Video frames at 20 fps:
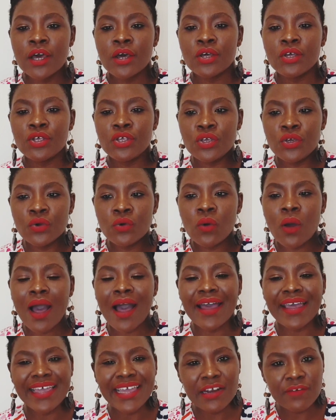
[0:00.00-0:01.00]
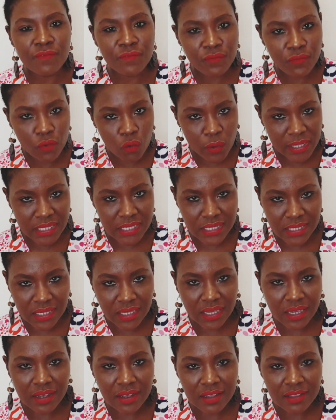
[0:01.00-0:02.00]
you are
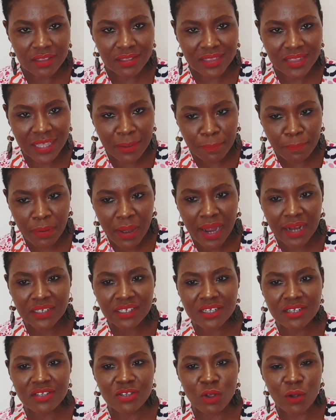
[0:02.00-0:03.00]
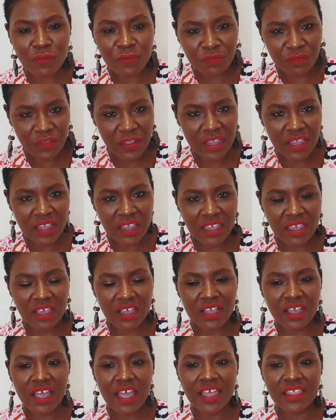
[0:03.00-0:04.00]
influencing the patterns of
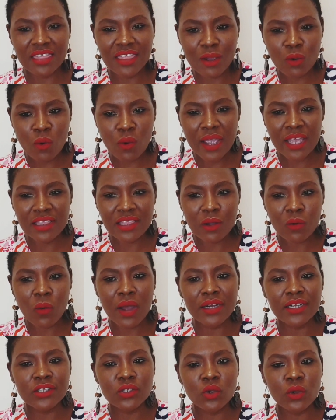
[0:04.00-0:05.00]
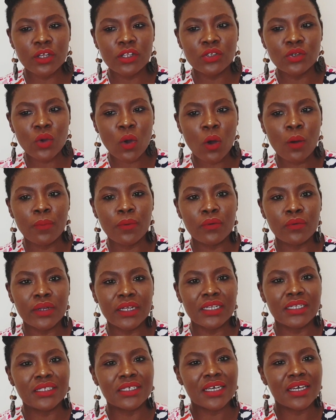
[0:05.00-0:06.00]
thinking and the way the world is going to
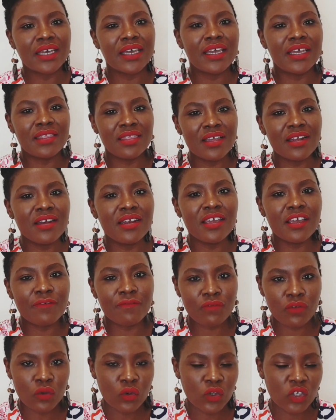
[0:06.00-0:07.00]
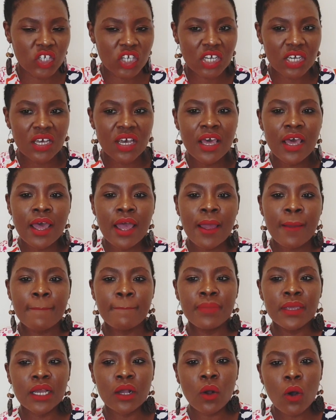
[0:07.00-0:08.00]
operate in the near future,
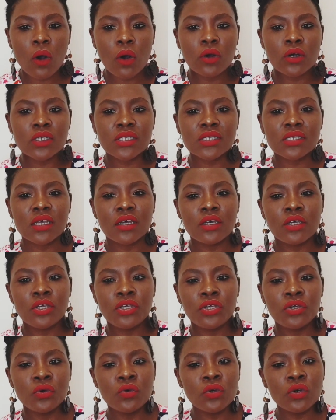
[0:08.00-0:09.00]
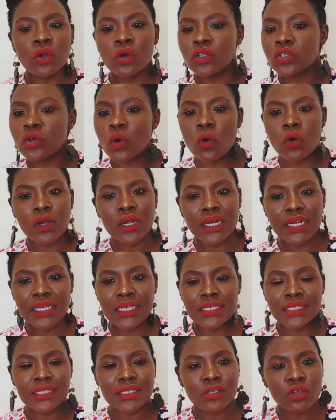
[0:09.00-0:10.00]
because you're
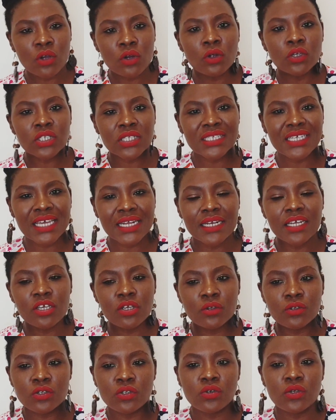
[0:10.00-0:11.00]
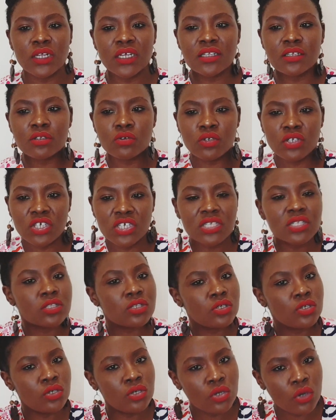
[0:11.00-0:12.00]
not sending your students to just
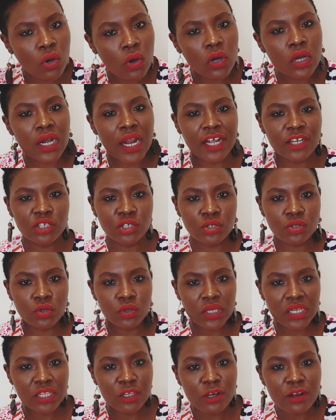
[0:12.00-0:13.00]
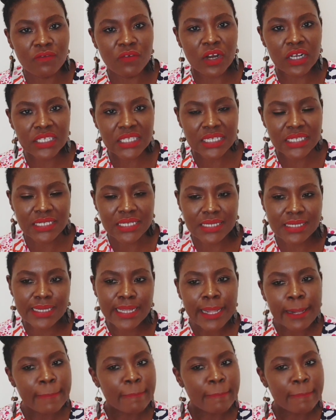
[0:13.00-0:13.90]
your national universities.